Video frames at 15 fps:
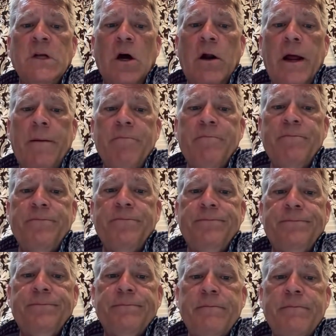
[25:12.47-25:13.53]
All right.
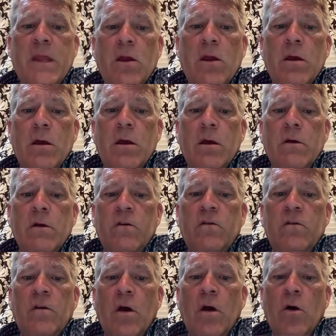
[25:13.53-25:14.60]

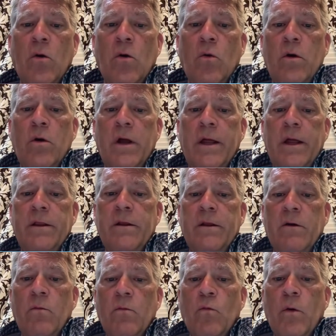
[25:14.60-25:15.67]
So
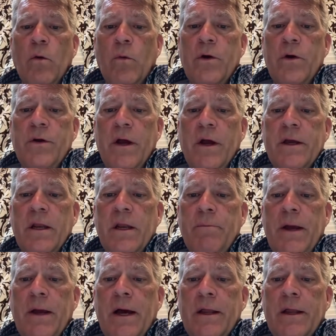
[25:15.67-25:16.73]
when we're talking
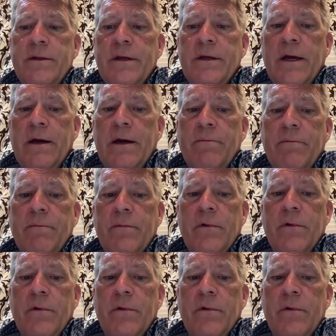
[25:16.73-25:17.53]
about um,